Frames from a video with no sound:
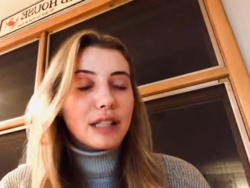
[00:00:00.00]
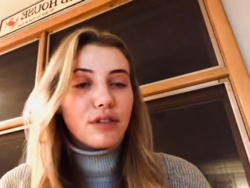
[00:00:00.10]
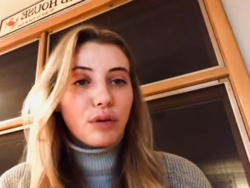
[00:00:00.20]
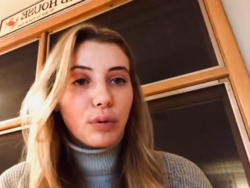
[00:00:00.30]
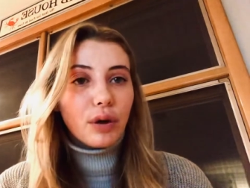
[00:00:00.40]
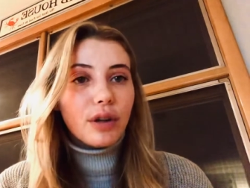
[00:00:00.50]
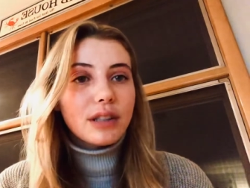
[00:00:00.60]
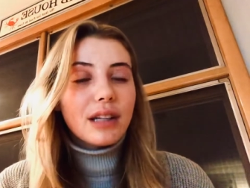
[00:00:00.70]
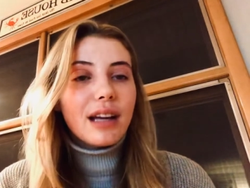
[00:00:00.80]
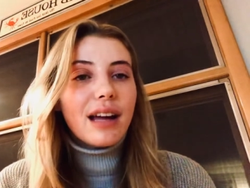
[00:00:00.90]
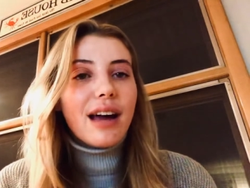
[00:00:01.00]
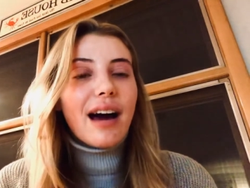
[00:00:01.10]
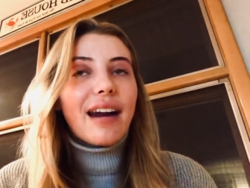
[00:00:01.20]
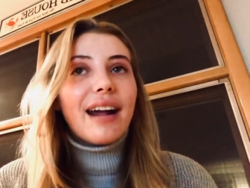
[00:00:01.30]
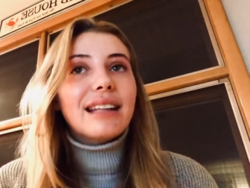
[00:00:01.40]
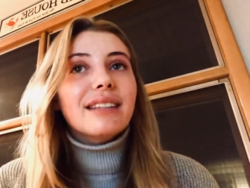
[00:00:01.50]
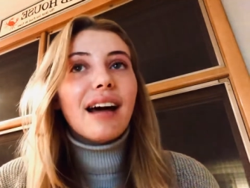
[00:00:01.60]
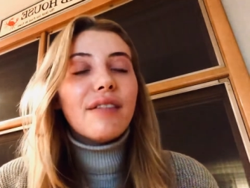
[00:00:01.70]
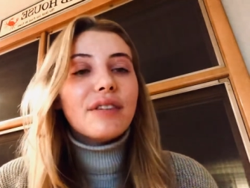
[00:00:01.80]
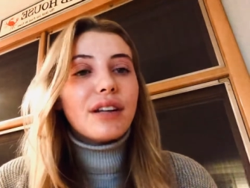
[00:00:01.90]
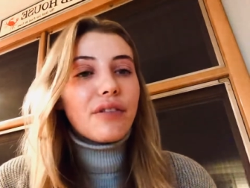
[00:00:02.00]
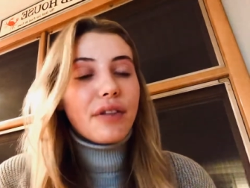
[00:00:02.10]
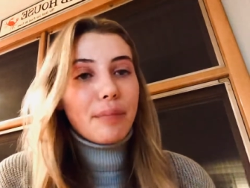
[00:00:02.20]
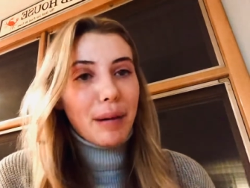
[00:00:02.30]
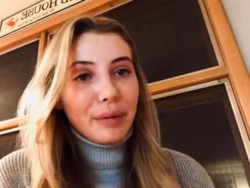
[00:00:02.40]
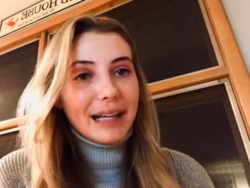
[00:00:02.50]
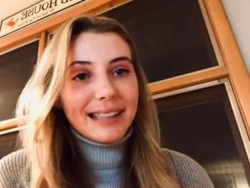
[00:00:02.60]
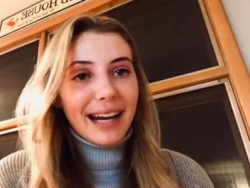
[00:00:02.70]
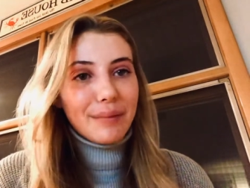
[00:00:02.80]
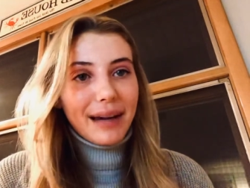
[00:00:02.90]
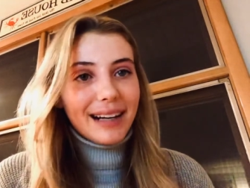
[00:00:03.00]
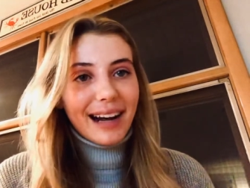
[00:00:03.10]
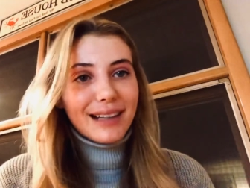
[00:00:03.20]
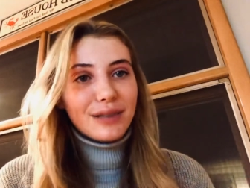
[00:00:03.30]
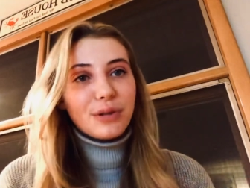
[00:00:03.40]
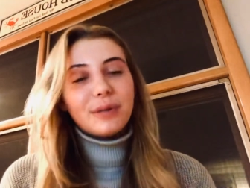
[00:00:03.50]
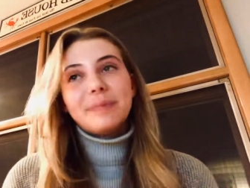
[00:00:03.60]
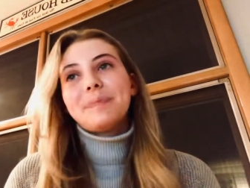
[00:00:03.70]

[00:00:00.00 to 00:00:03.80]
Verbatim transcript: for the world, and I loved the memories that I made in high school.